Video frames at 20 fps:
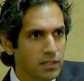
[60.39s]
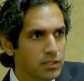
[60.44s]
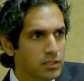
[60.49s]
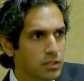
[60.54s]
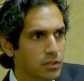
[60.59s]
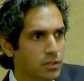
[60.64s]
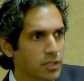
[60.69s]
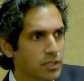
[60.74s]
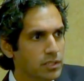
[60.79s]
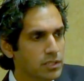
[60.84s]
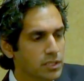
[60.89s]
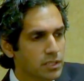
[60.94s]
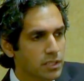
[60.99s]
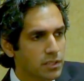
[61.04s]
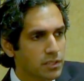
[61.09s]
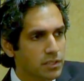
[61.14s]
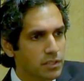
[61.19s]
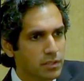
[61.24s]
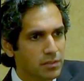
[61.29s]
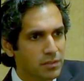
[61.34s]
So there's,
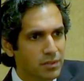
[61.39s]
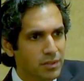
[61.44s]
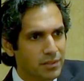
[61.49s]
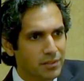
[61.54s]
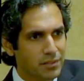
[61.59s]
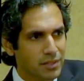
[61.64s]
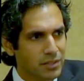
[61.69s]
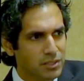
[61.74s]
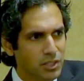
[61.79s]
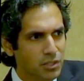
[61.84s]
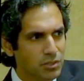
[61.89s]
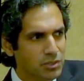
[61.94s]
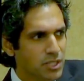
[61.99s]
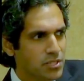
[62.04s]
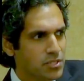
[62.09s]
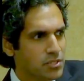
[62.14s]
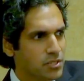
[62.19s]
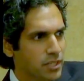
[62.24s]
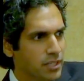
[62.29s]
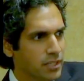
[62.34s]
there, there's no
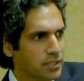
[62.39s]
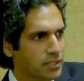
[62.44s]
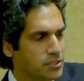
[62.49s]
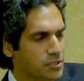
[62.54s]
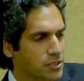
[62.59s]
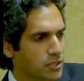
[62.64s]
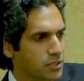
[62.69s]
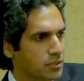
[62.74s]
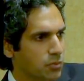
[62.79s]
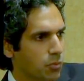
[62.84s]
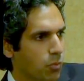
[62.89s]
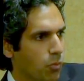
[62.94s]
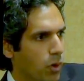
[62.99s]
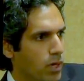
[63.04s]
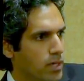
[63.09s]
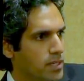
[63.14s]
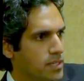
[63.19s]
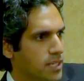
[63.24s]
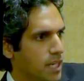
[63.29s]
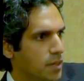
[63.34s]
such thing as just
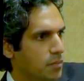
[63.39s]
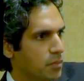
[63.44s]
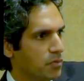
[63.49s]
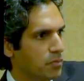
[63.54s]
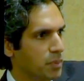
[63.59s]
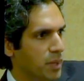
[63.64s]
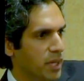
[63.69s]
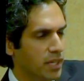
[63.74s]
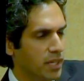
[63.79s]
one type of